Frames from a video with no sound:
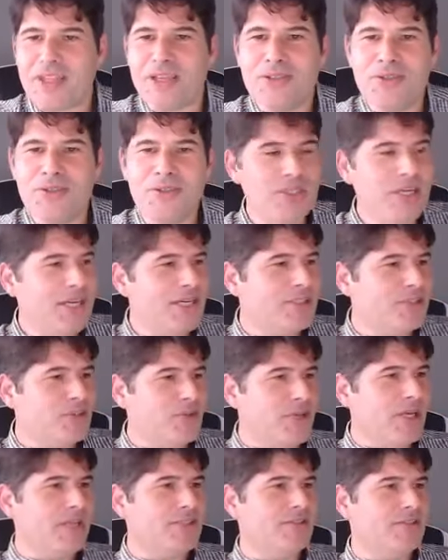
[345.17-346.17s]
So yeah,
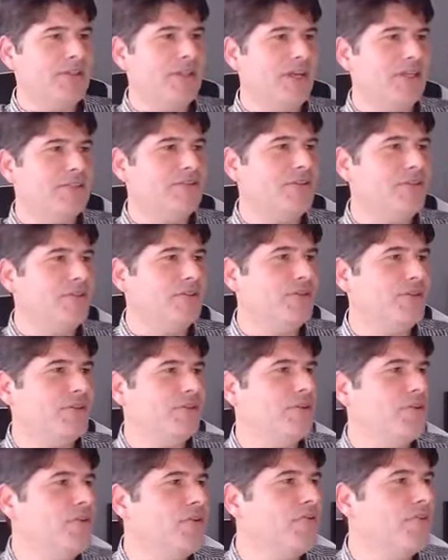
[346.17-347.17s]
so that's
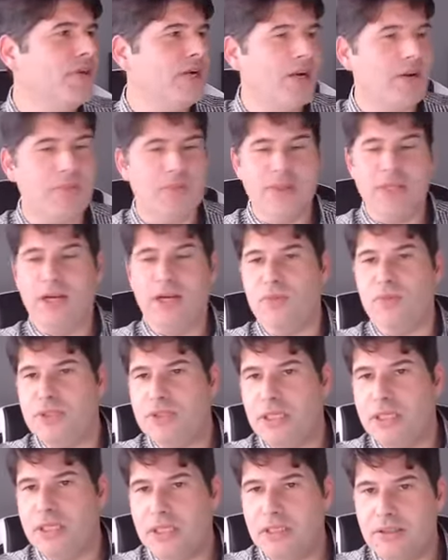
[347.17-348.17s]
the overlap, and that was
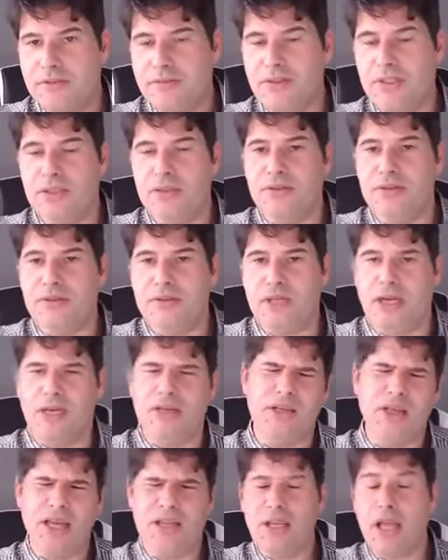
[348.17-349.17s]
taking the video.
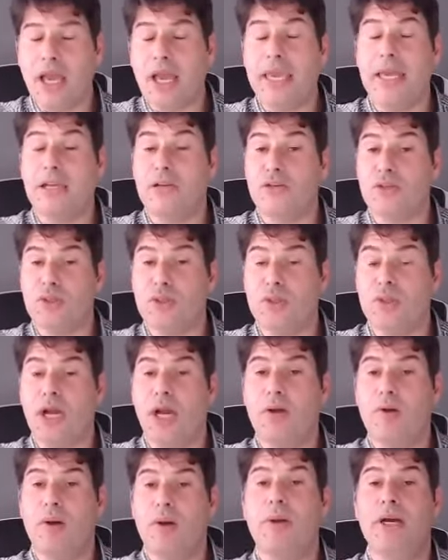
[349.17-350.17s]
And again, I'll show you
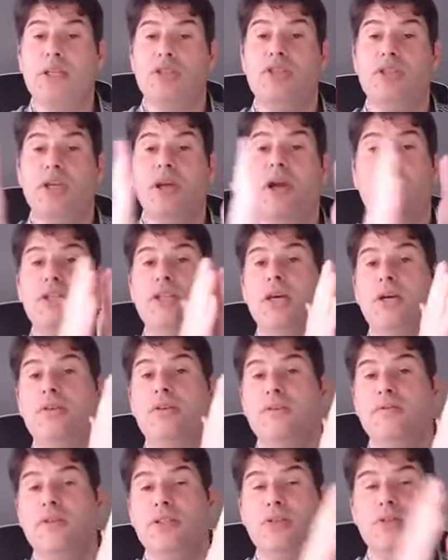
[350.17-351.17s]
how I managed to cut down
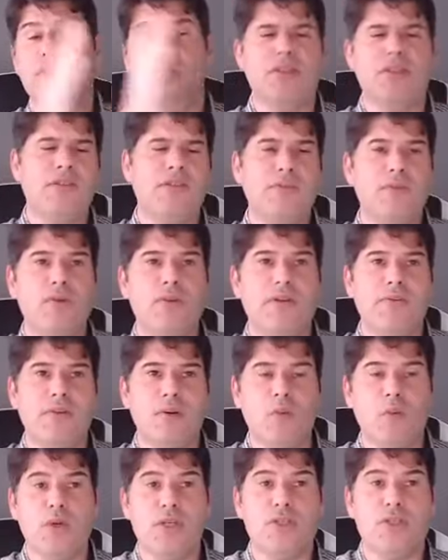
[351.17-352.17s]
the video. There's a few
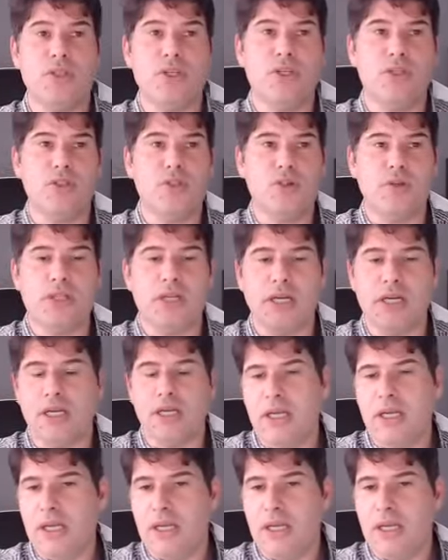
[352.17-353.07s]
different ways you can do that.